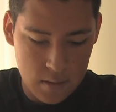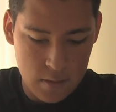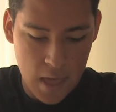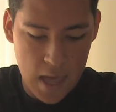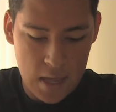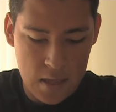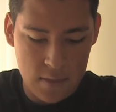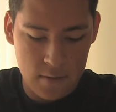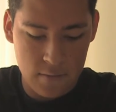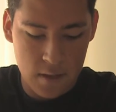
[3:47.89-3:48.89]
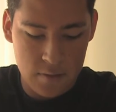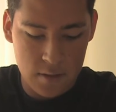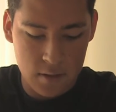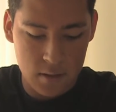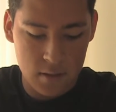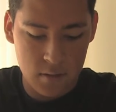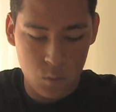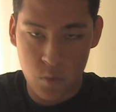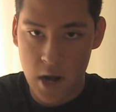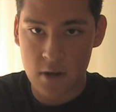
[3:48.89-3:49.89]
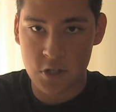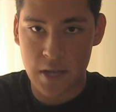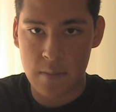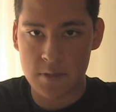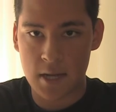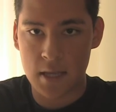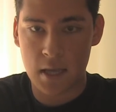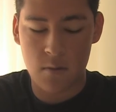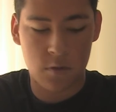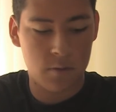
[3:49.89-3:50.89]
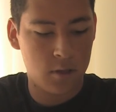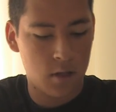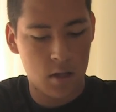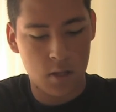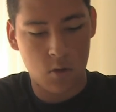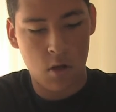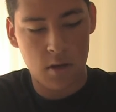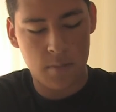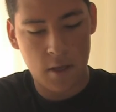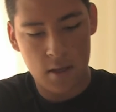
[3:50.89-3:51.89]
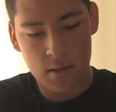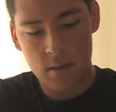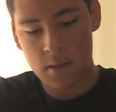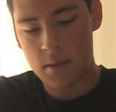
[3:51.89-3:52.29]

that and the rare jams that I get with low quality paint.